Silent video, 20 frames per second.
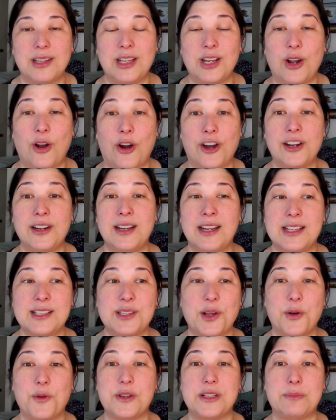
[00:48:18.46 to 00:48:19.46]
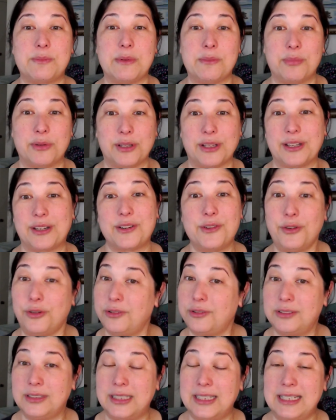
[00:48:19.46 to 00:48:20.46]
art has always been political
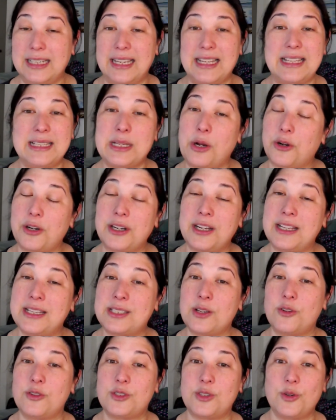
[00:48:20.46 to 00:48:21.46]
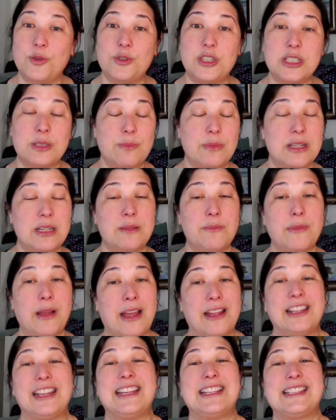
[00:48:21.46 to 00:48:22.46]
and art has also just been
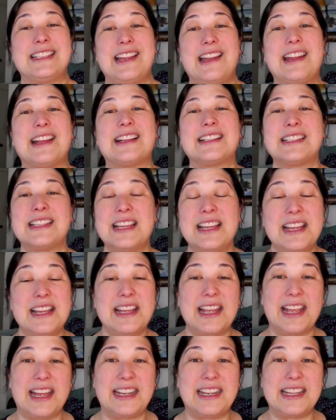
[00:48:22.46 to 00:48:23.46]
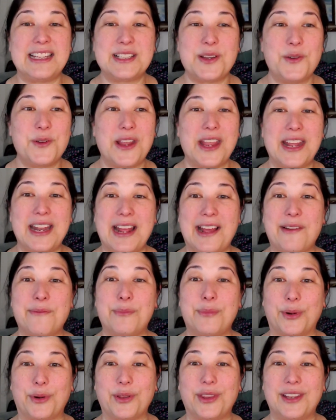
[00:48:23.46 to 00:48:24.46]
about aesthetics, and it's okay to have
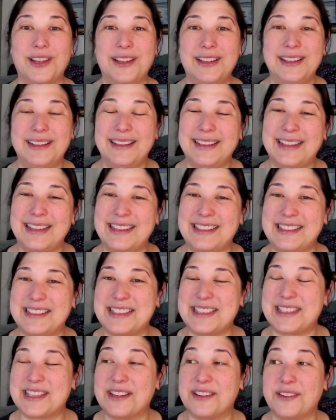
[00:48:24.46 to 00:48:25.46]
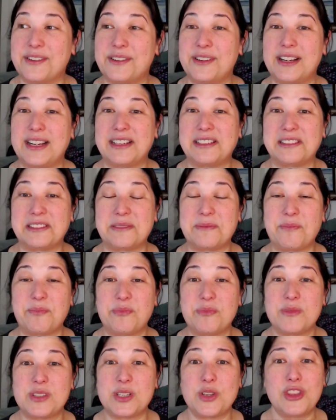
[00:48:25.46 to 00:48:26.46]
both. And so, um,
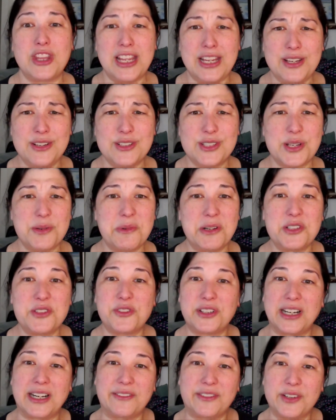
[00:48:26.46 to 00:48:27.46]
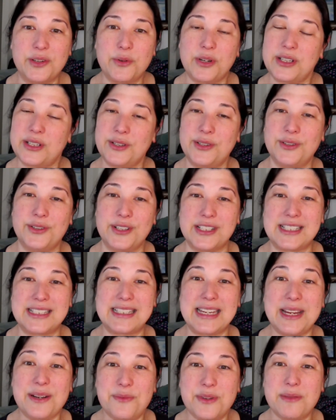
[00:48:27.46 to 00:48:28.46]
so thank you so much for everyone who has
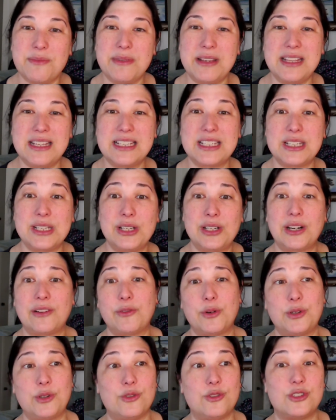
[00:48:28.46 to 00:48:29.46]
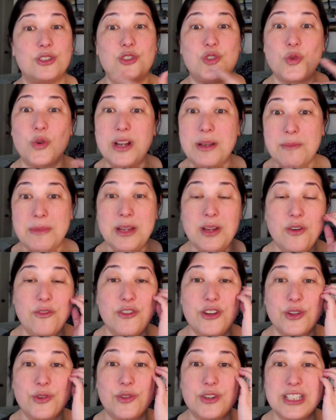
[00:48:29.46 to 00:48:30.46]
stayed with me this year, everyone who's joined me over
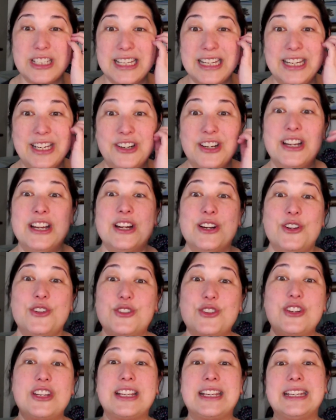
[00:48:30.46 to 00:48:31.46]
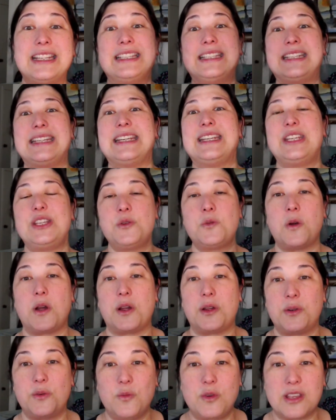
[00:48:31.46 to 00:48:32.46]
the course of the year, who's going to continue
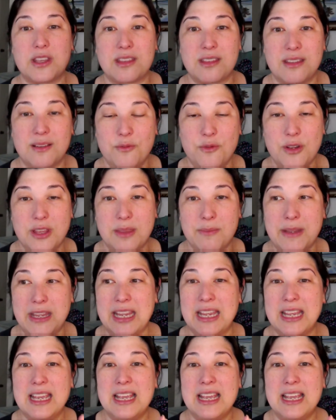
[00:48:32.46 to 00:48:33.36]
on with with me.